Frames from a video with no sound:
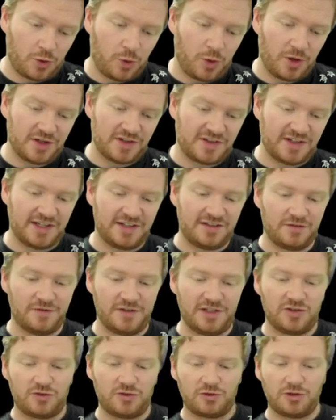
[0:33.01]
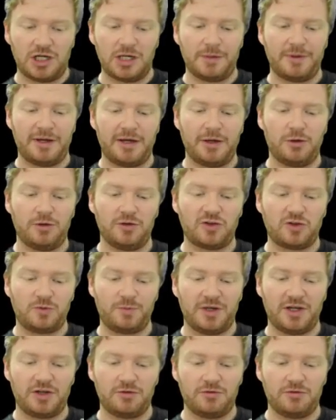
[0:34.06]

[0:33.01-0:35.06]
qualitatively describe how you'd expect